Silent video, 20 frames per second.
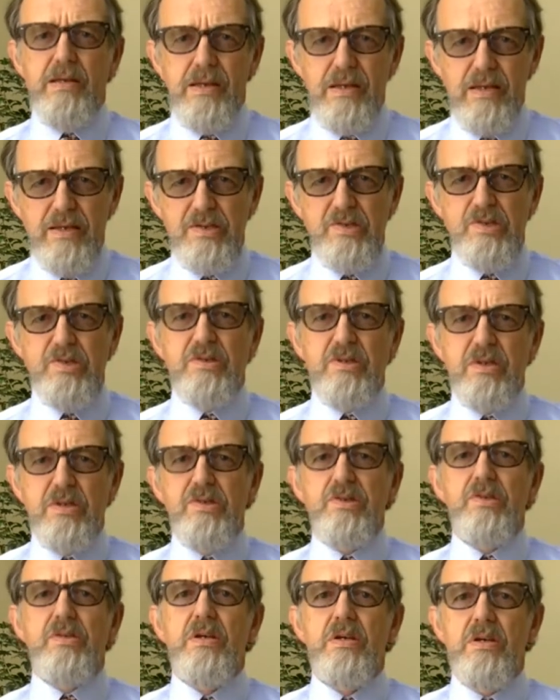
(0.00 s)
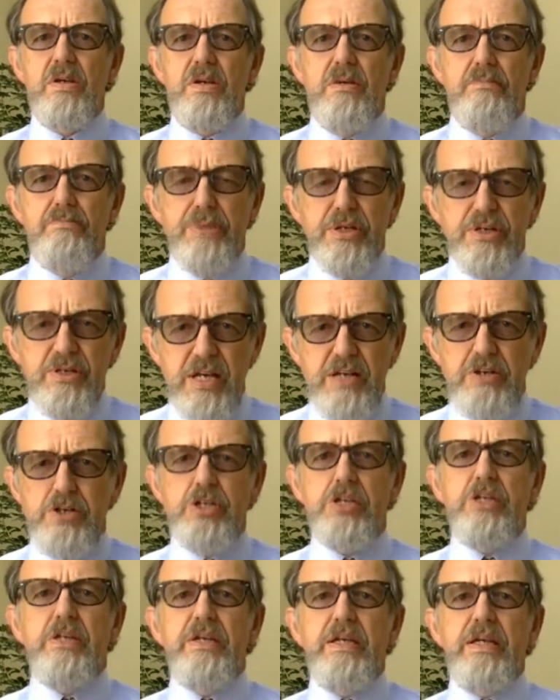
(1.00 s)
Is this
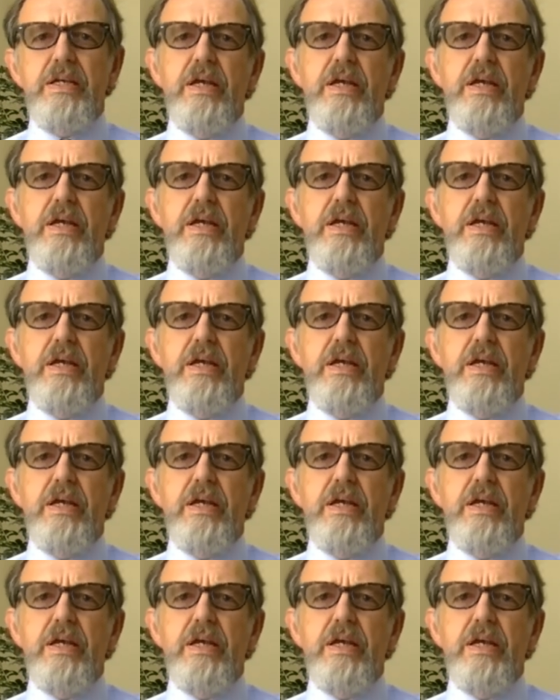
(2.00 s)
potentially